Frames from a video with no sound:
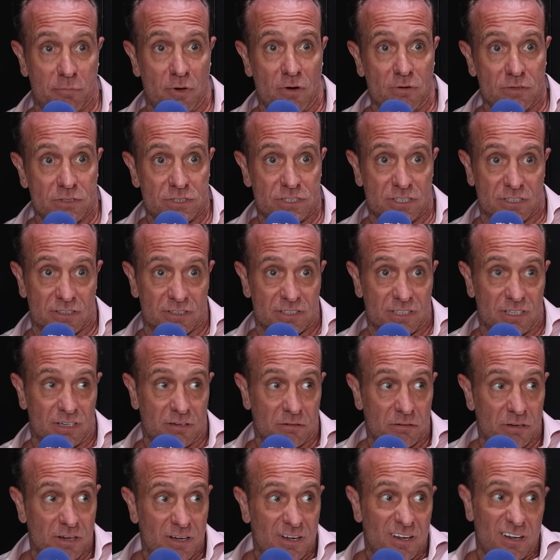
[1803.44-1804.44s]
Boxer.
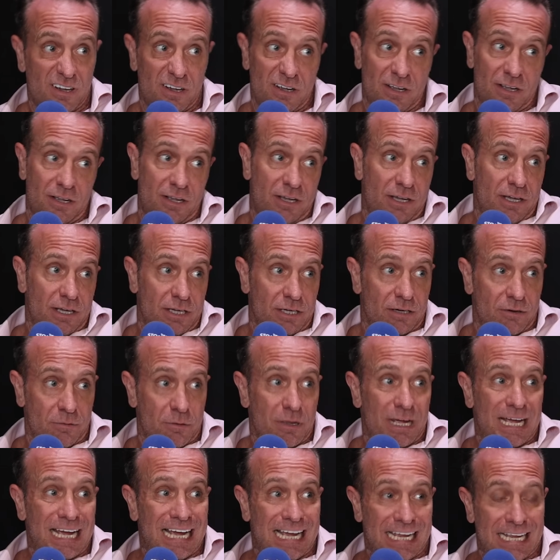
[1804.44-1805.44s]
So,
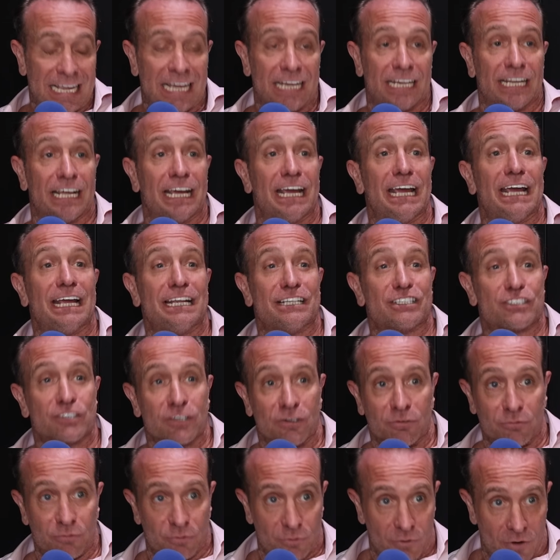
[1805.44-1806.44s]
again, it's
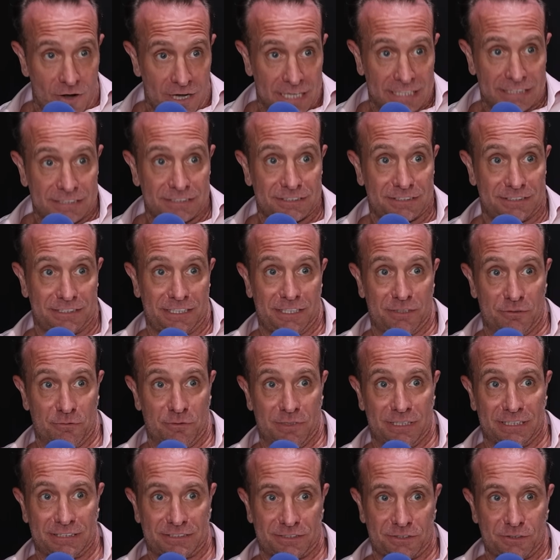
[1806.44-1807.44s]
a rights deal.
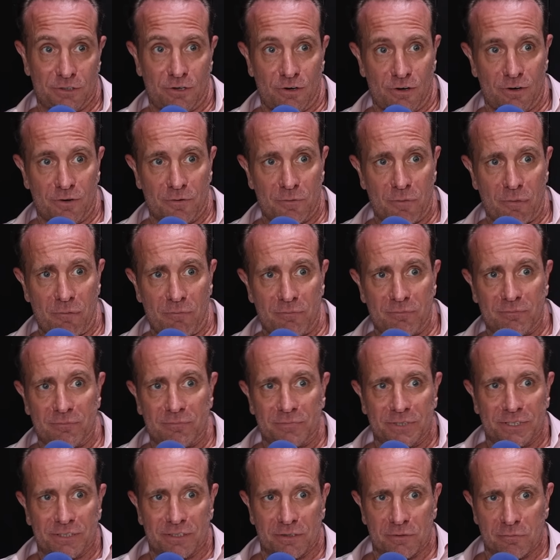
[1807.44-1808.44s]
It's not.
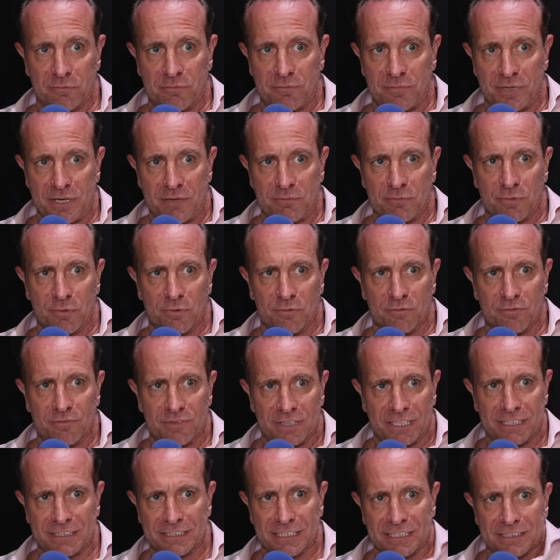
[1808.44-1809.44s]
People
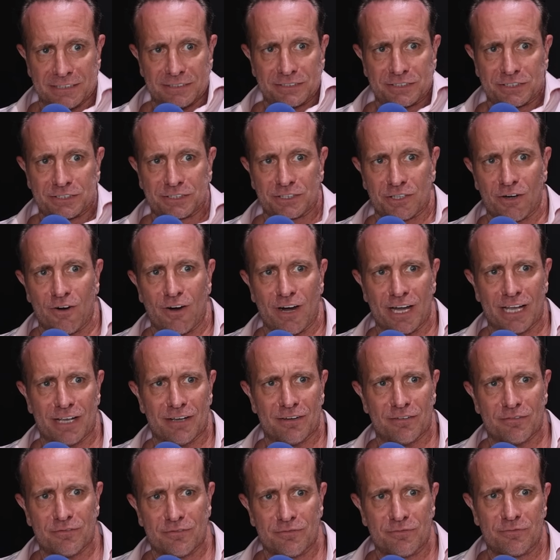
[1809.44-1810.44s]
think that Sky
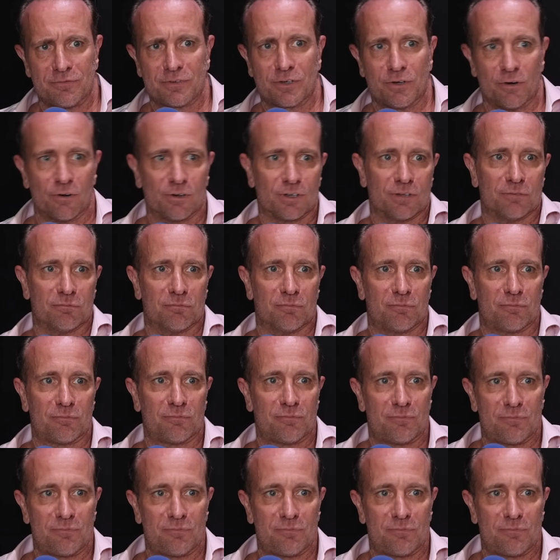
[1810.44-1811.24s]
have gone and